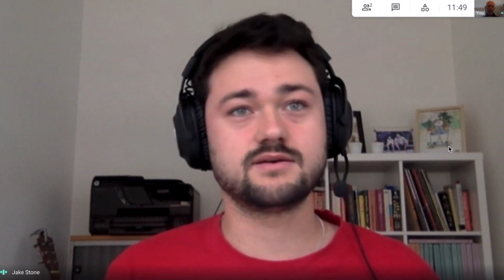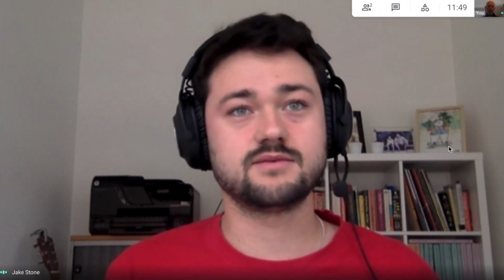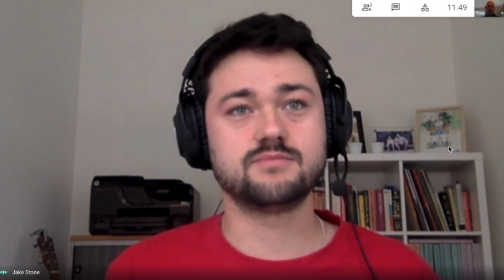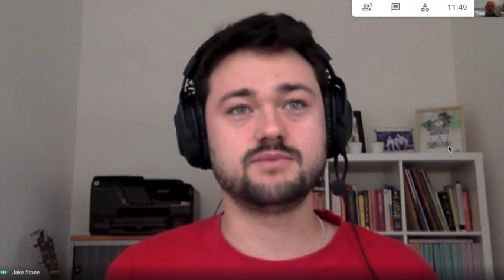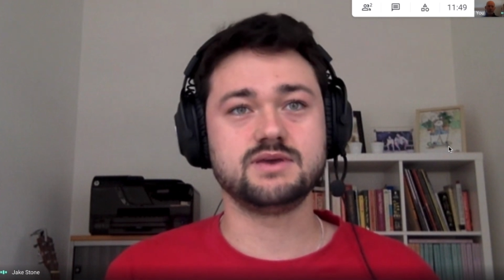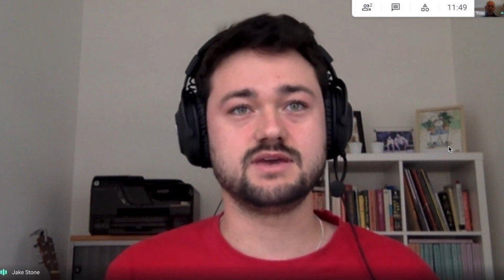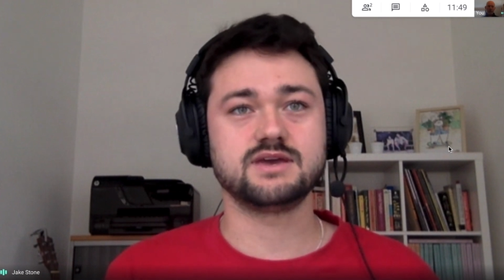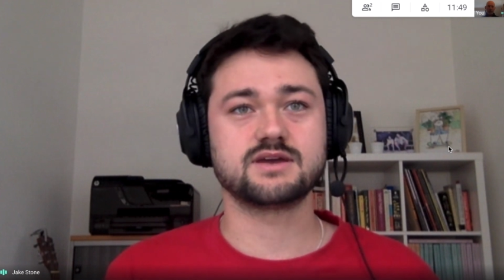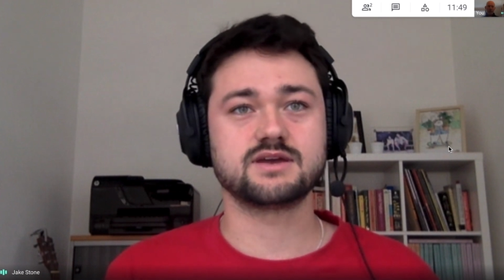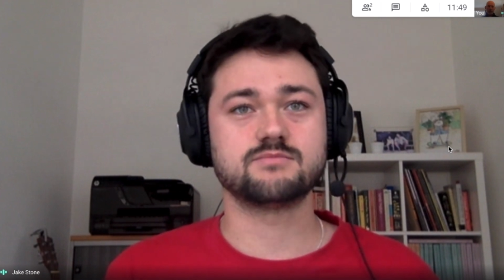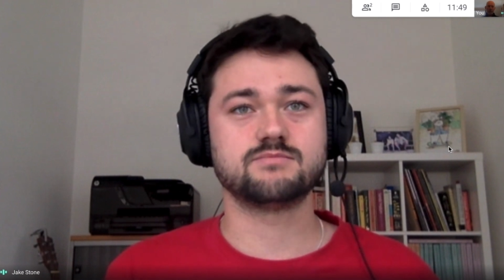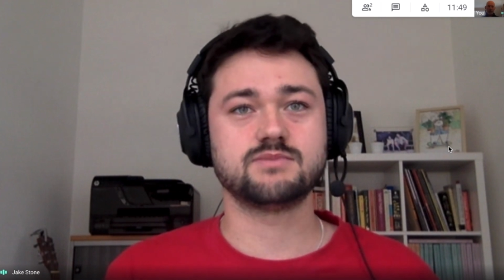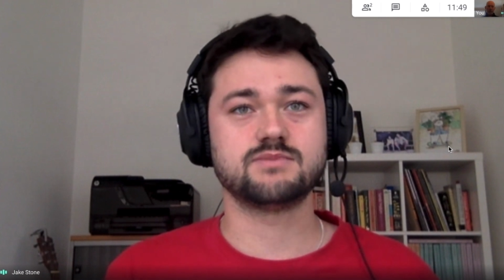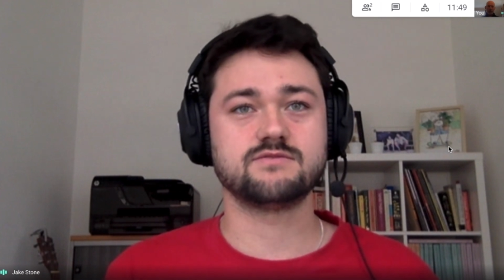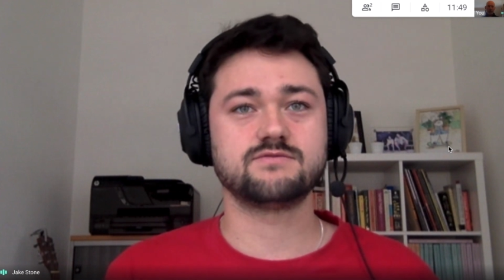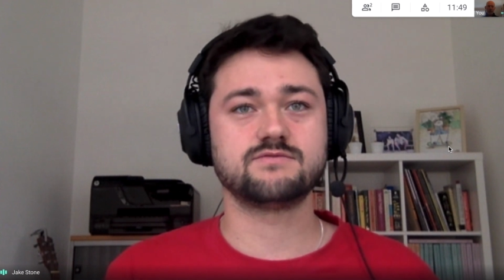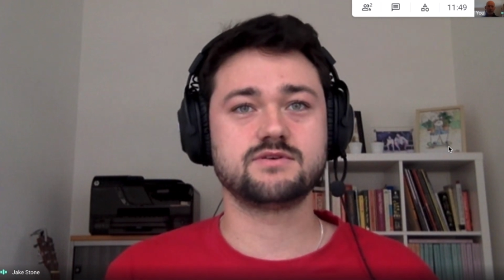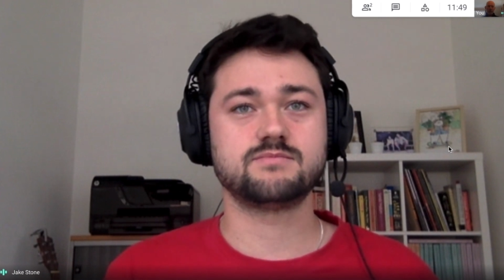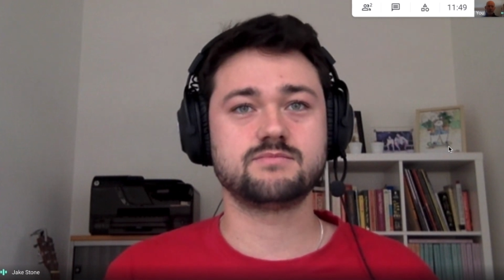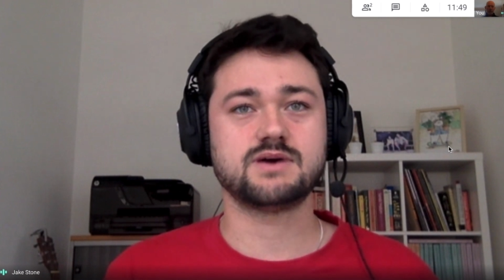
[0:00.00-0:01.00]
being
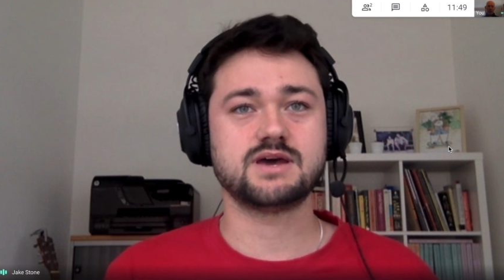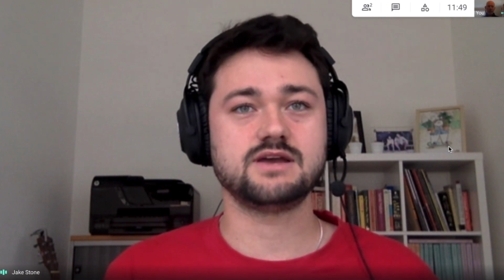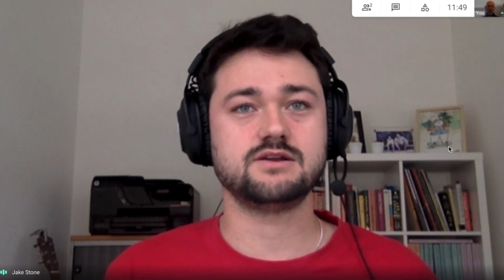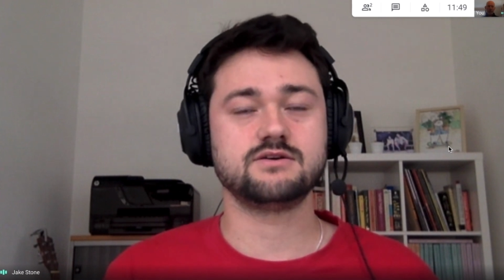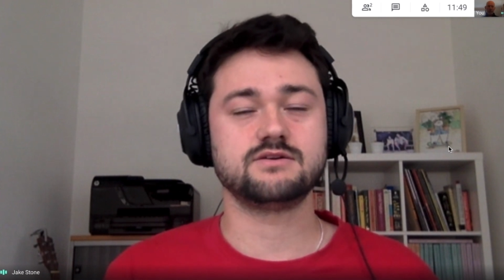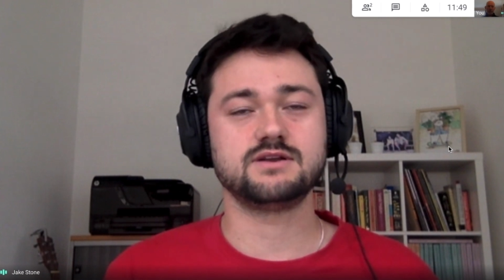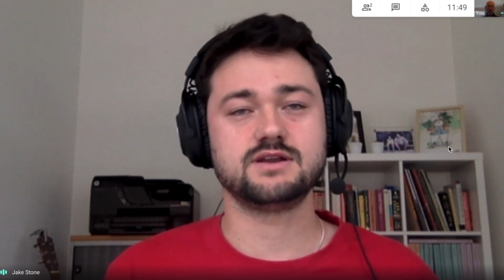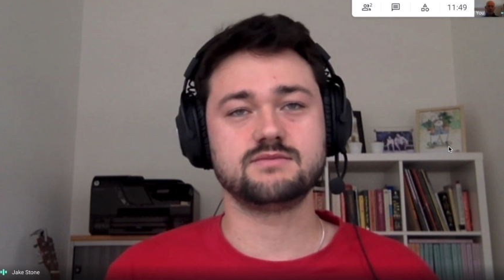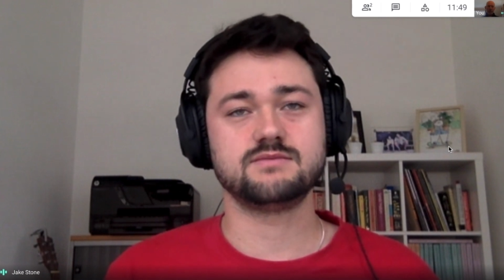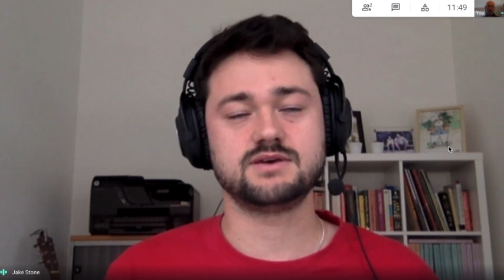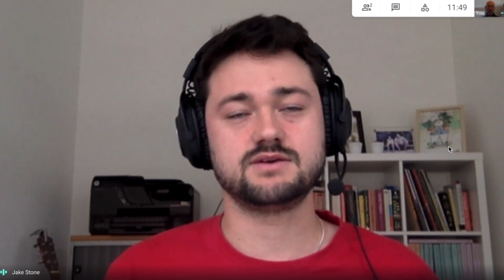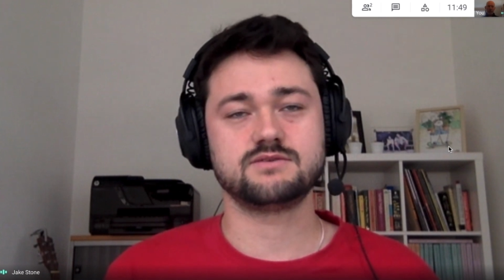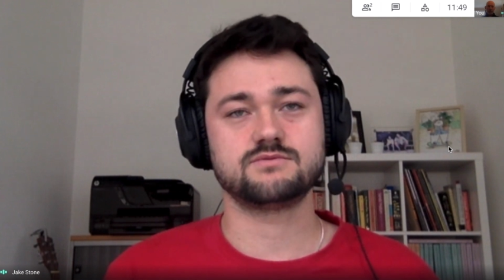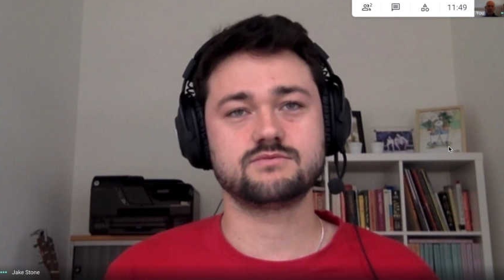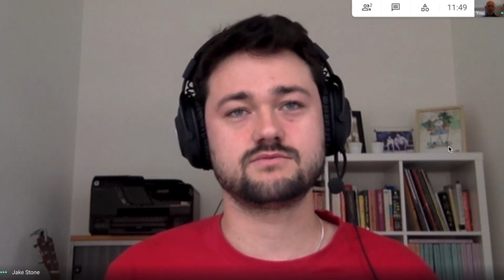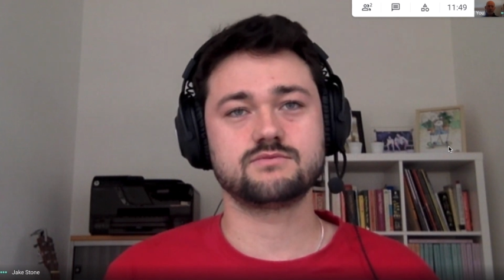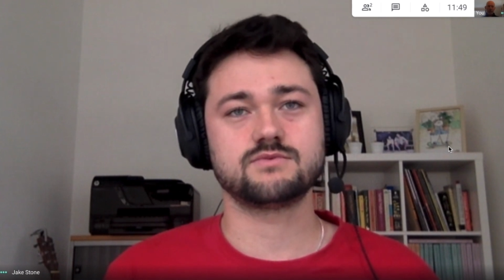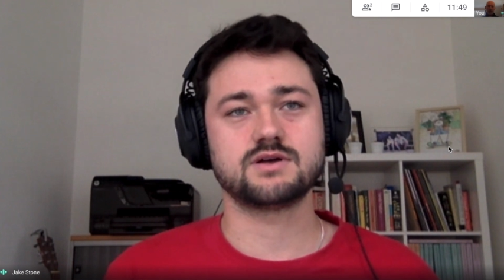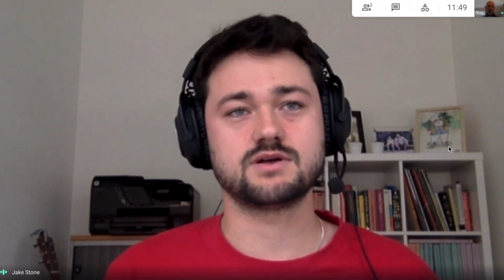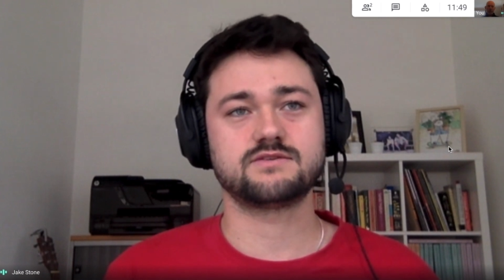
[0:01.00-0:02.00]
above the payload limit
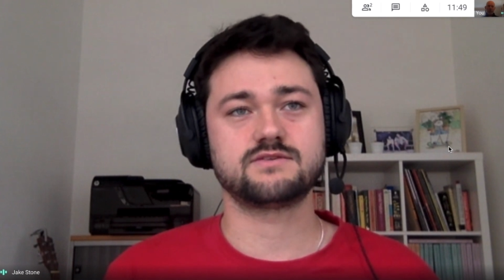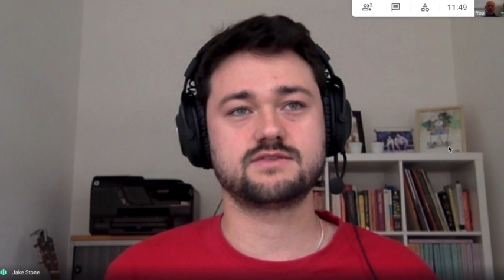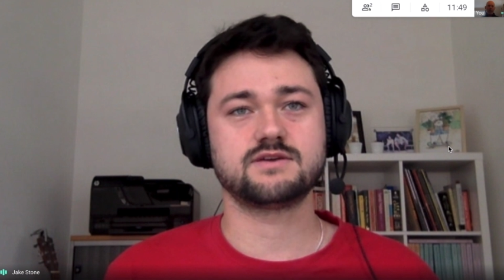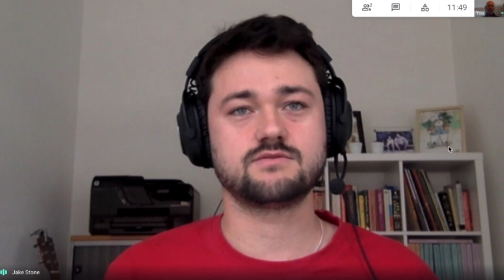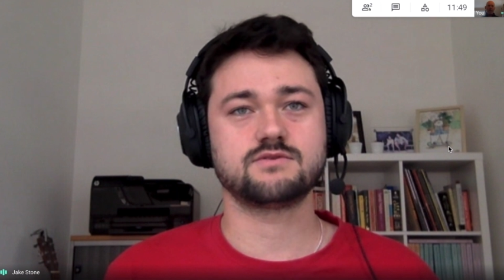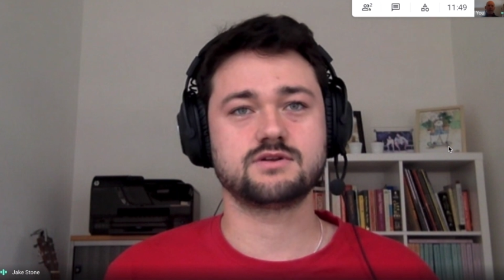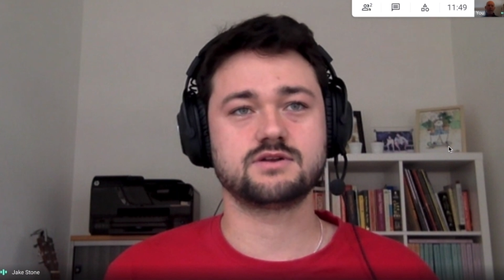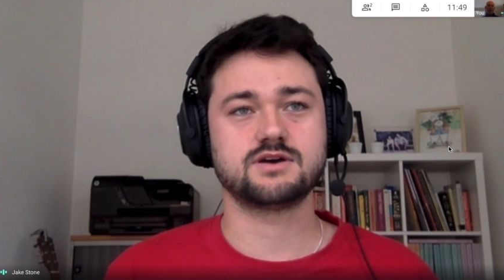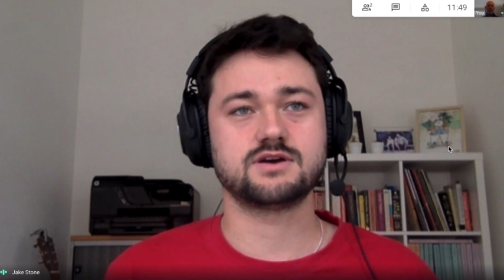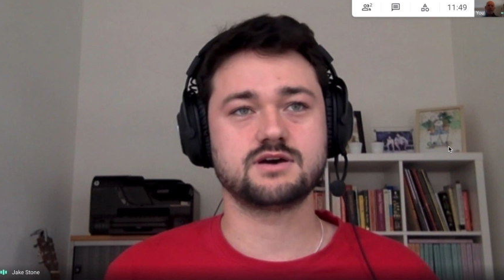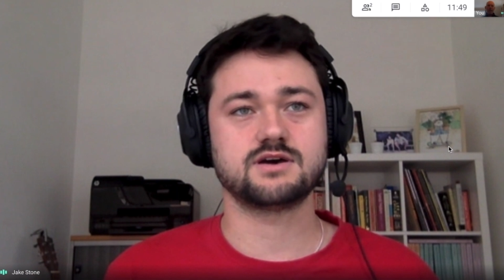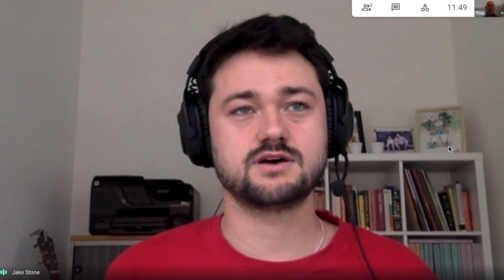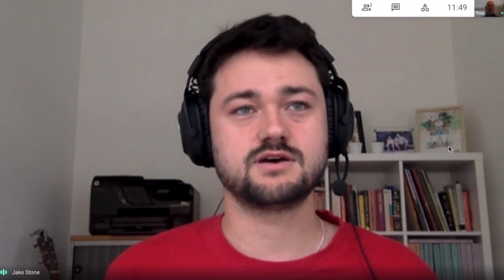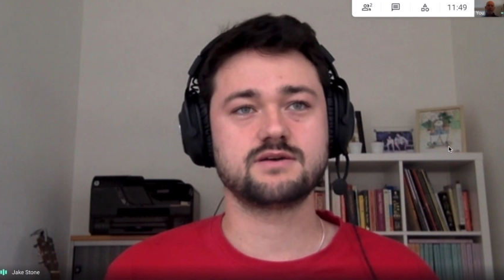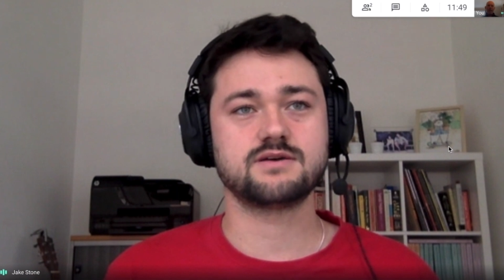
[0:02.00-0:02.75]
whilst they're on hire.